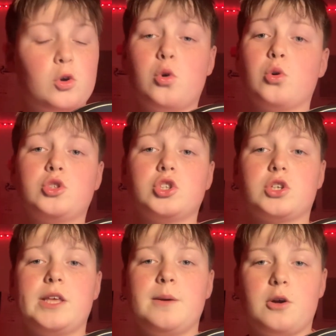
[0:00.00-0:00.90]
Gort is a
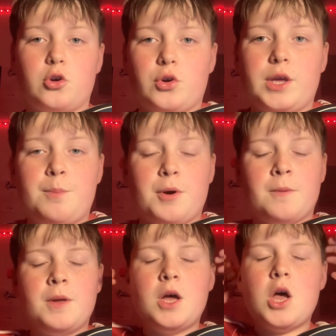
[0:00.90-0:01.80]
keep, good keeper.
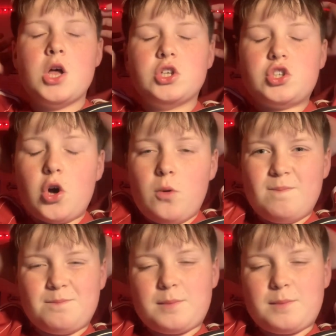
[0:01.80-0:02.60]
So,